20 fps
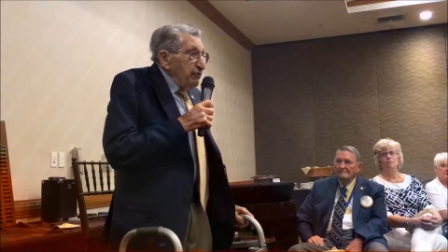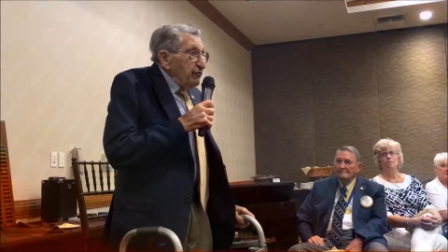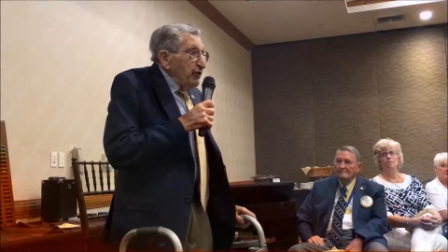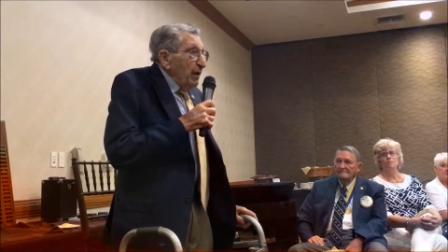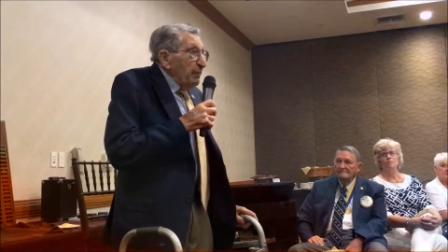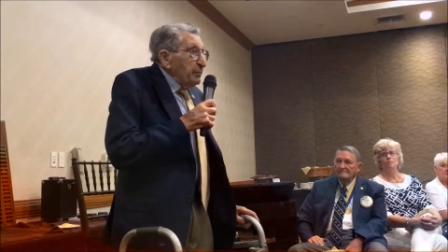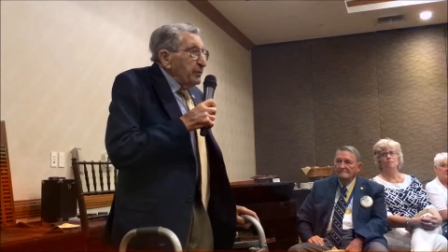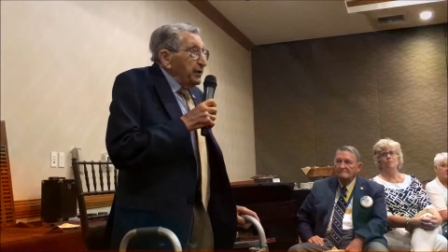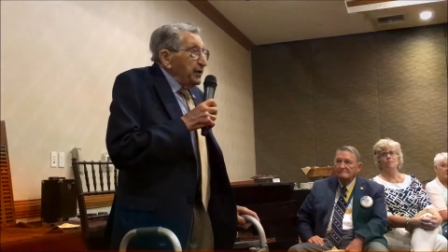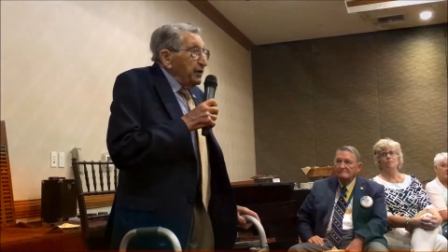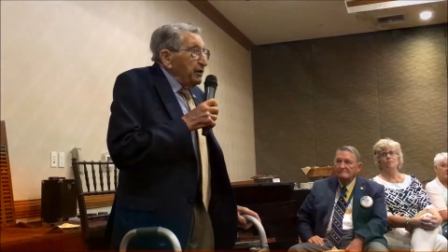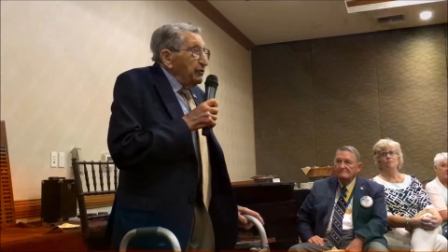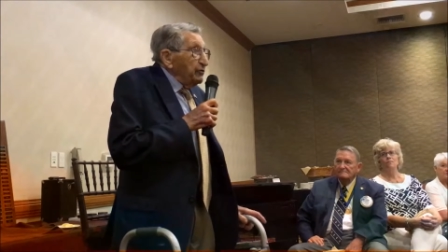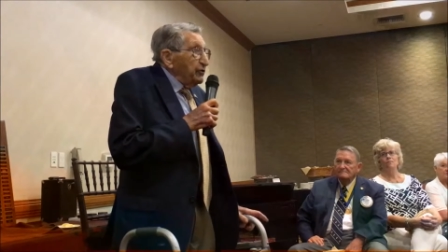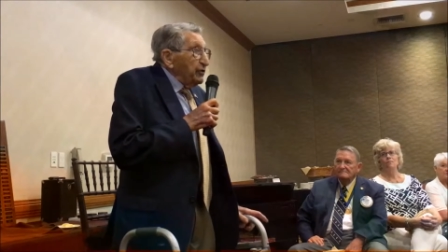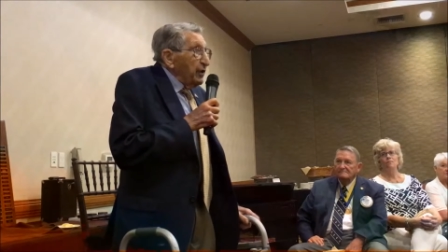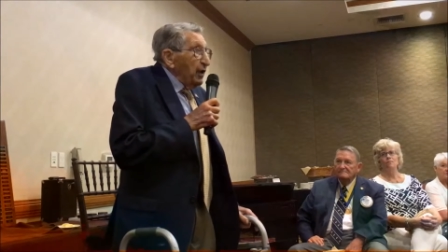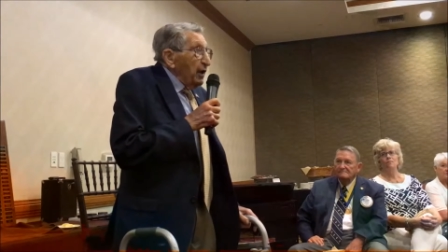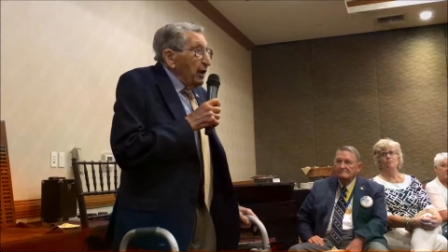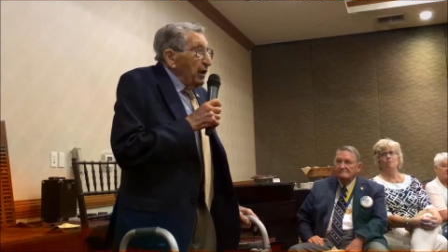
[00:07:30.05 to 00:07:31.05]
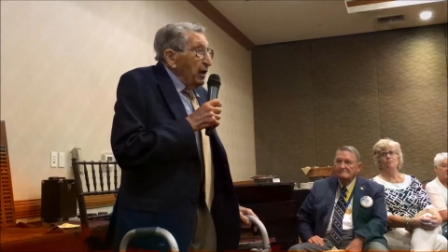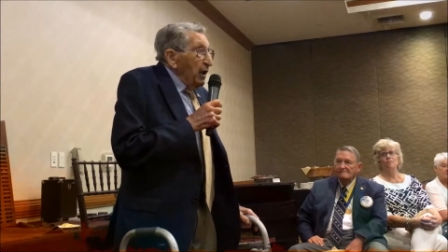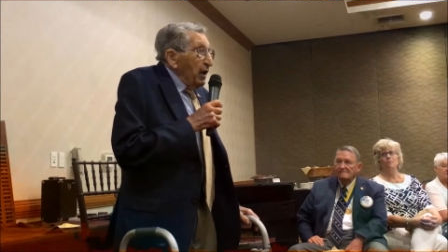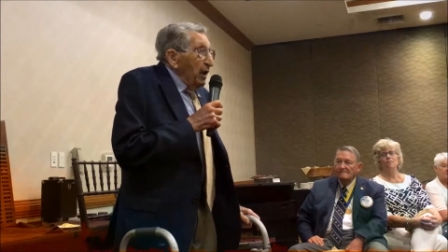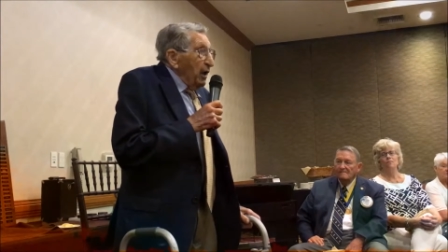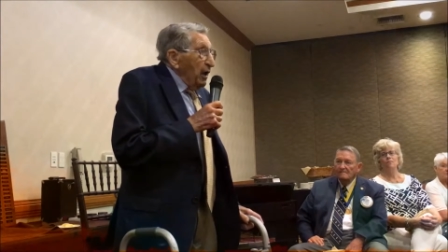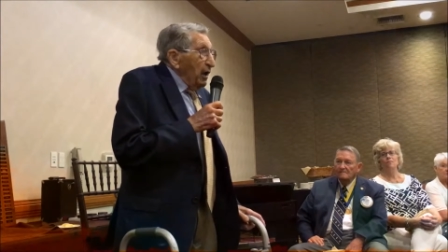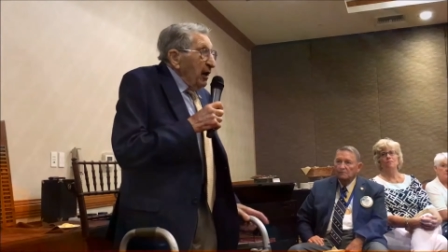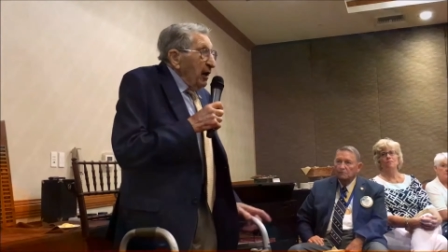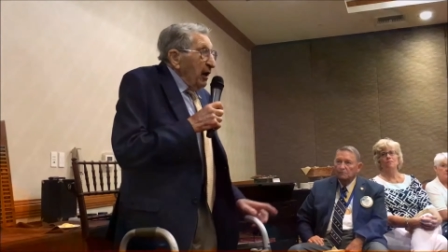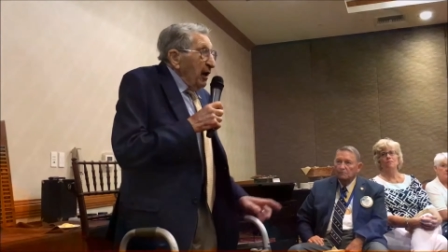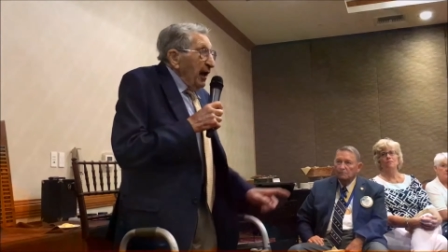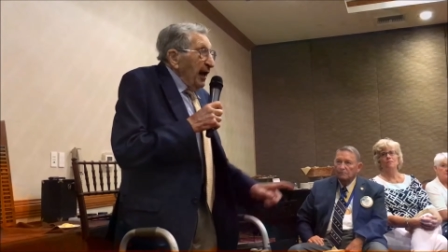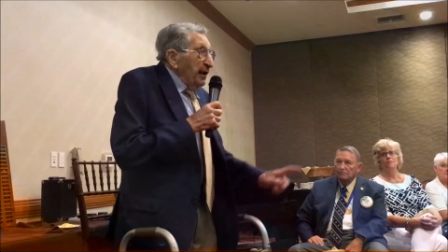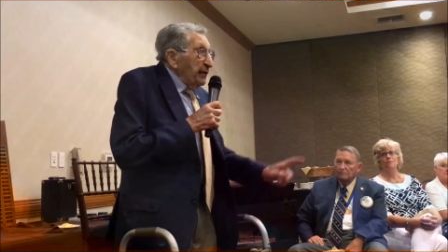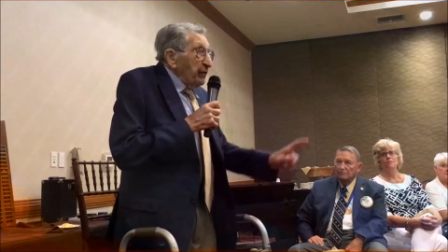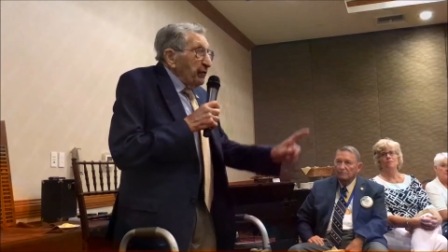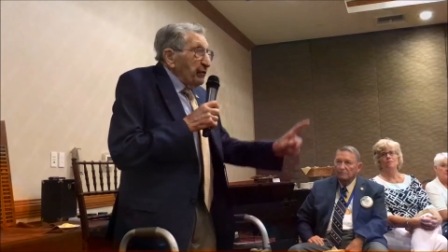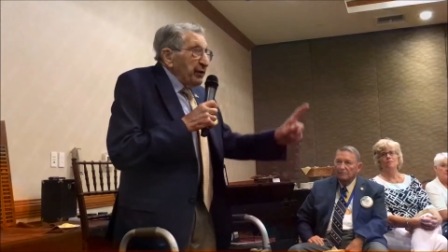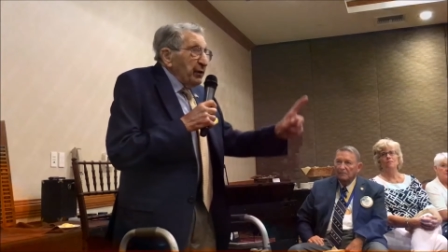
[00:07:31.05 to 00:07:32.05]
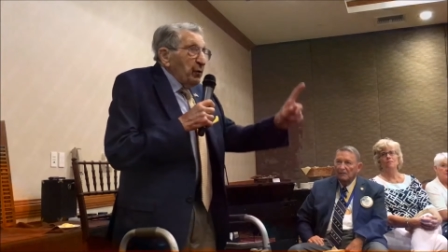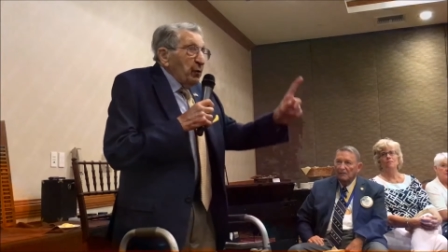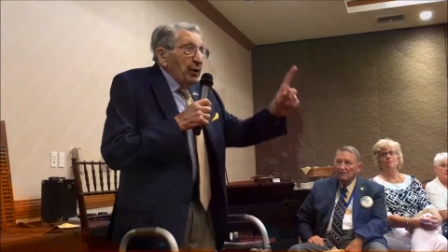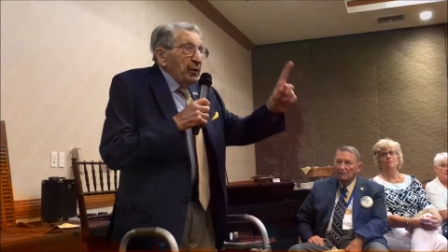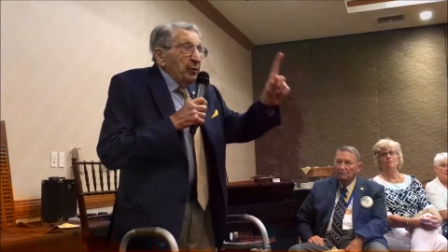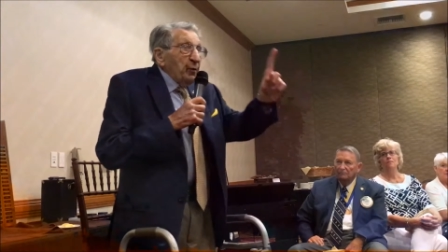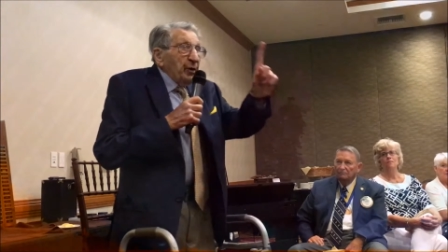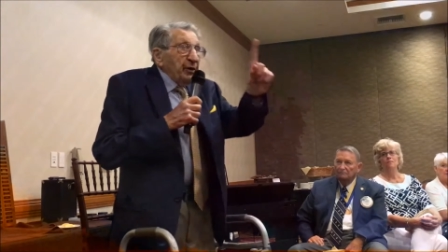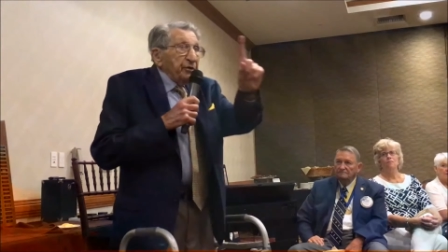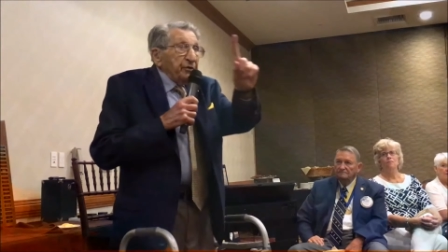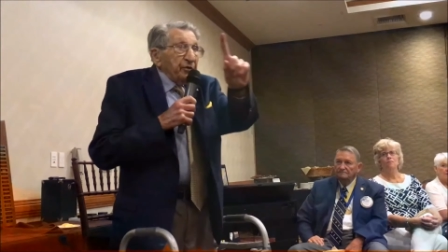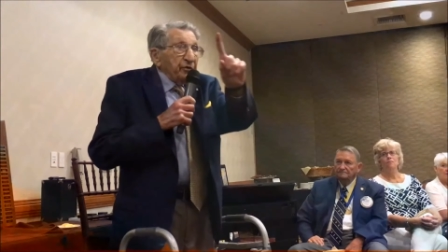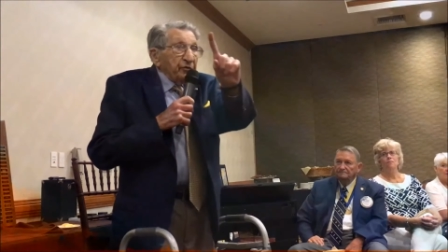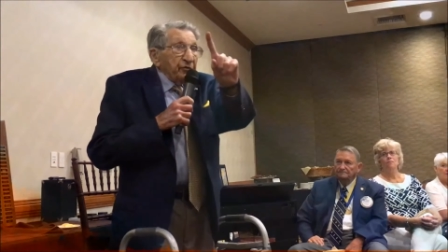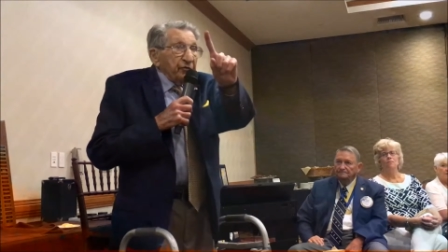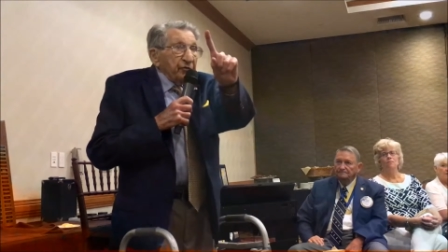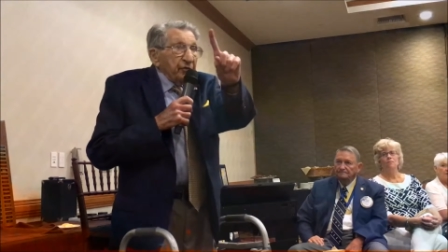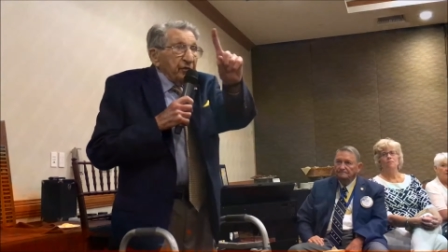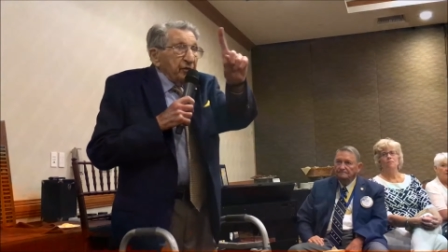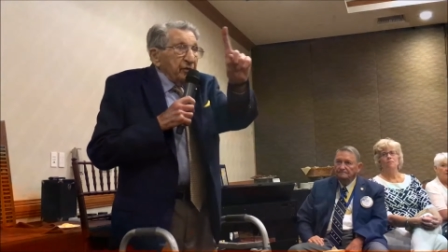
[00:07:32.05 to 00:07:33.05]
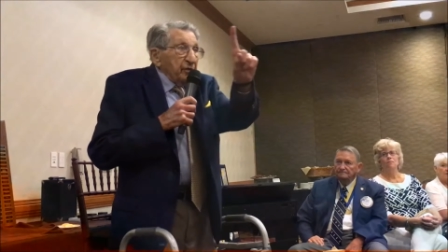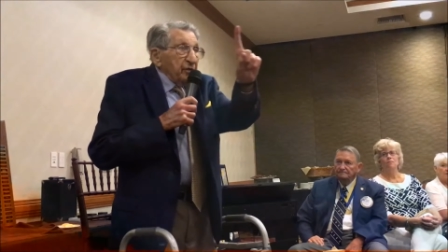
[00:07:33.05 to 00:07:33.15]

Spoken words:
Japanese had only one witness.